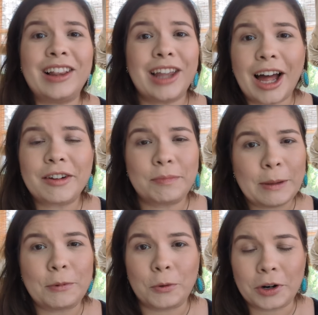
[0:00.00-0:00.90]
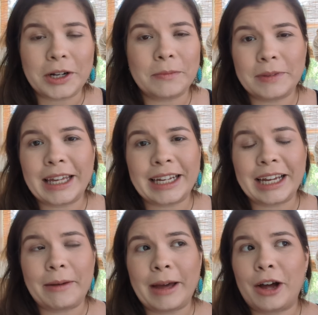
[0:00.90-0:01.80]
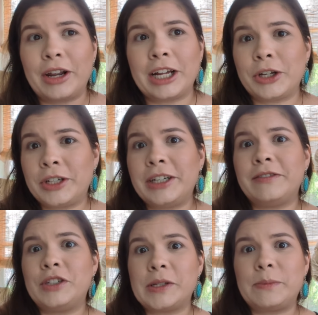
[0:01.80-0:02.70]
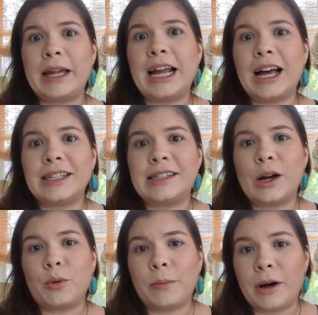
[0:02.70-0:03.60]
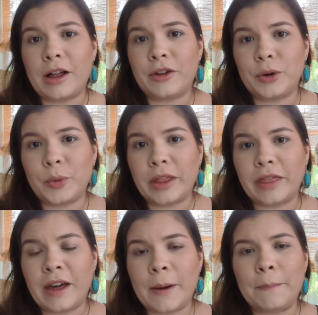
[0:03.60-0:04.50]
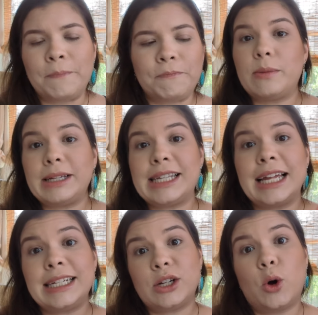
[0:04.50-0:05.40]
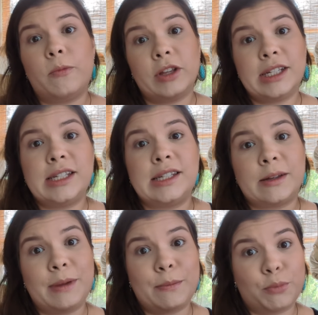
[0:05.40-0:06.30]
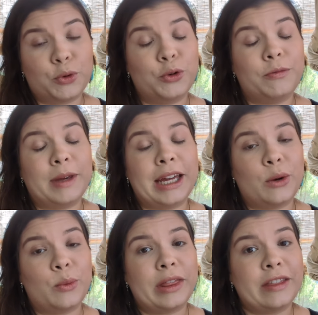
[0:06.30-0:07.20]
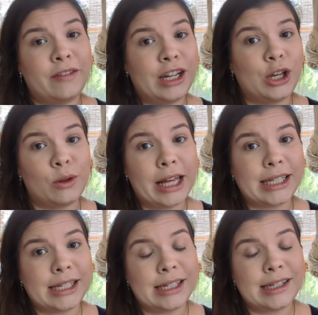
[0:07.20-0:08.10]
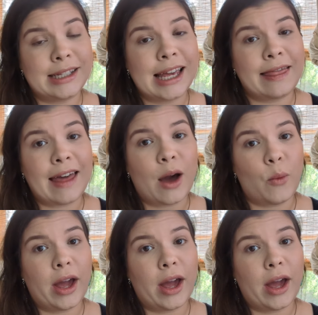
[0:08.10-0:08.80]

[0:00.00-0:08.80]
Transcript: a lot of people were complaining about. It couldn't have just been us that were bothered with them. So I'm excited to hopefully see some improvement with the video lessons in that